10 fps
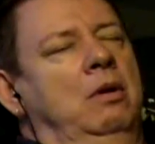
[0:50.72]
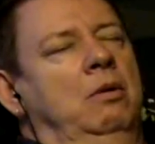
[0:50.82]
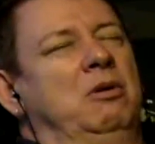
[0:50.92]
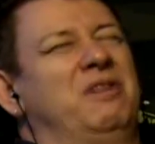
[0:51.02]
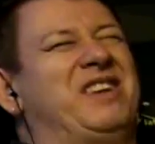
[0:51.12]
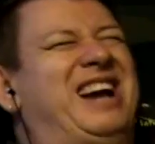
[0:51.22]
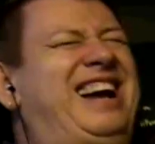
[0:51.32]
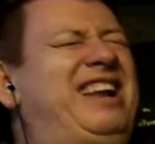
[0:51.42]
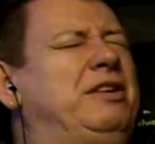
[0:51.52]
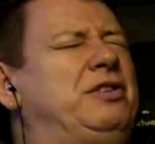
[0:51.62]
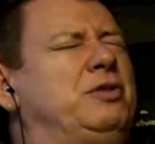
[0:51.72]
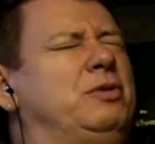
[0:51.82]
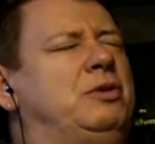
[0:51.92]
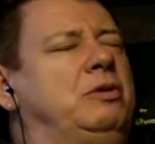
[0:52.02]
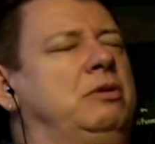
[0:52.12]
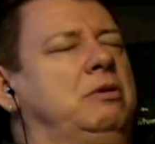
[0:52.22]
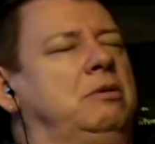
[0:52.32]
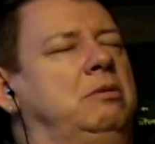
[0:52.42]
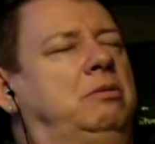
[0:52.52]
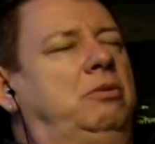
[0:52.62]
We've guided you
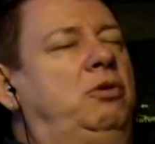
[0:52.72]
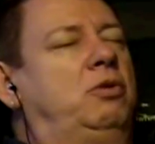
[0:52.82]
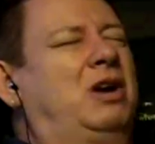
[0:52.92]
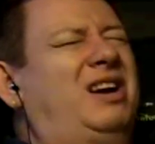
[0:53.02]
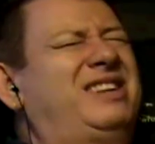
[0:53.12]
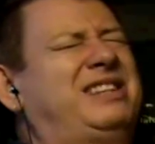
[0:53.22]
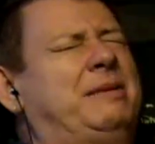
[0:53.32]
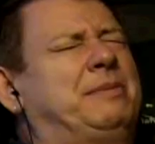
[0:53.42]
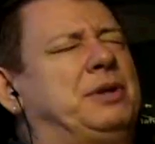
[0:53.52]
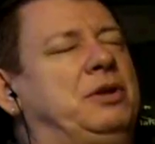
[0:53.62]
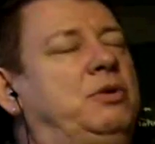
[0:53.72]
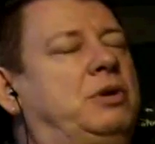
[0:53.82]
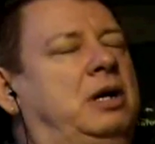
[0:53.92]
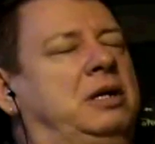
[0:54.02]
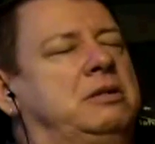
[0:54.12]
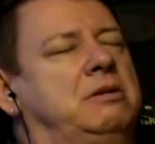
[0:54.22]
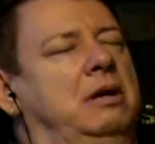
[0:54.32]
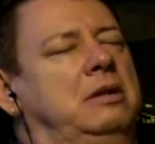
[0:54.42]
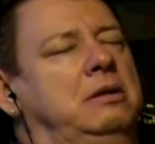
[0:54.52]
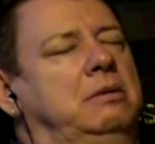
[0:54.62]
to new concepts and new
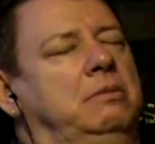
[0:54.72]
constructs.